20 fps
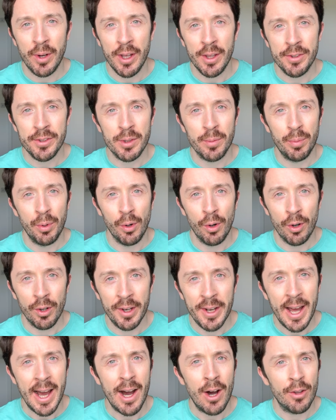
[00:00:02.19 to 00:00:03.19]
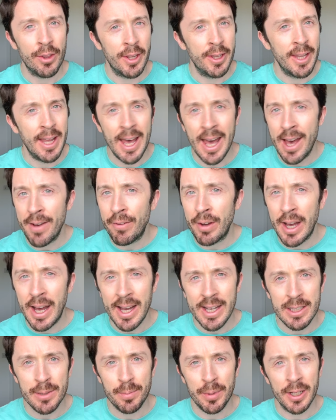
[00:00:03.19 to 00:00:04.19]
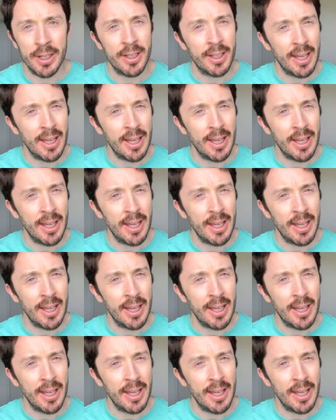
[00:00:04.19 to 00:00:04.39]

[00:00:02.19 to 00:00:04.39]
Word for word: health support now than there ever has been,